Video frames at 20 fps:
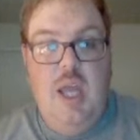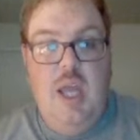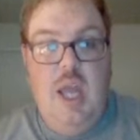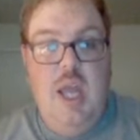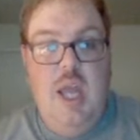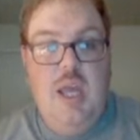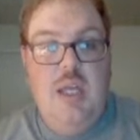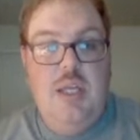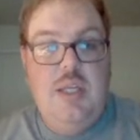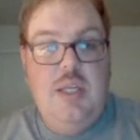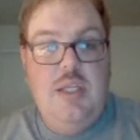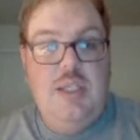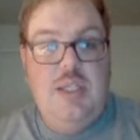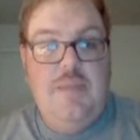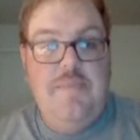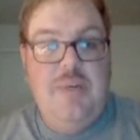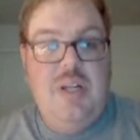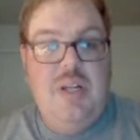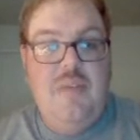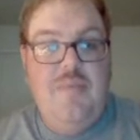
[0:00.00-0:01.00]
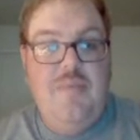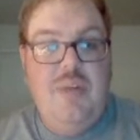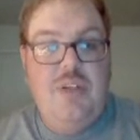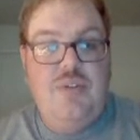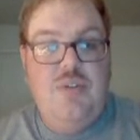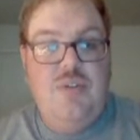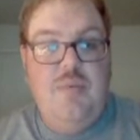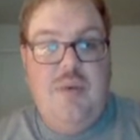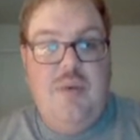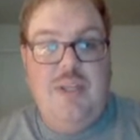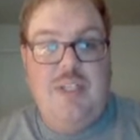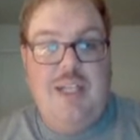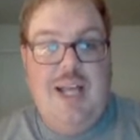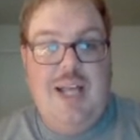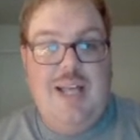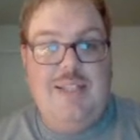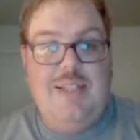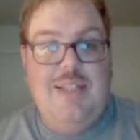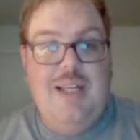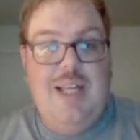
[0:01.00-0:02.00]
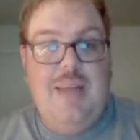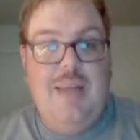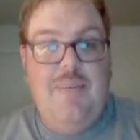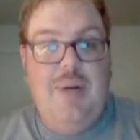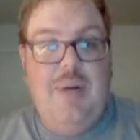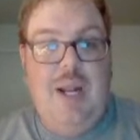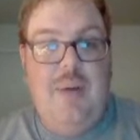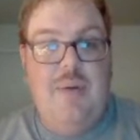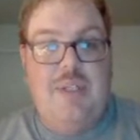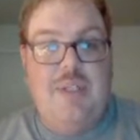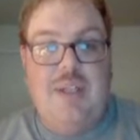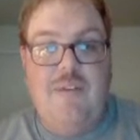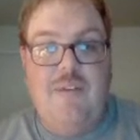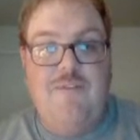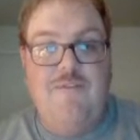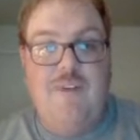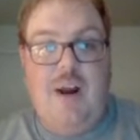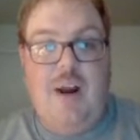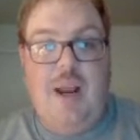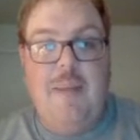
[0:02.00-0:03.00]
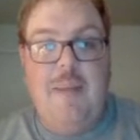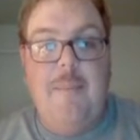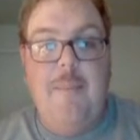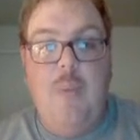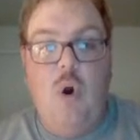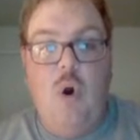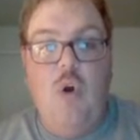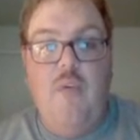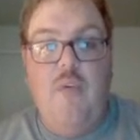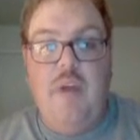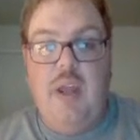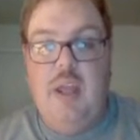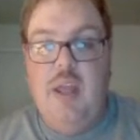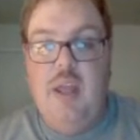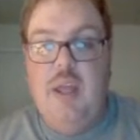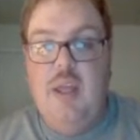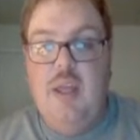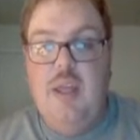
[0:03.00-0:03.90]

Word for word: is a bit of mystery because last thing they put out was a freaking movie.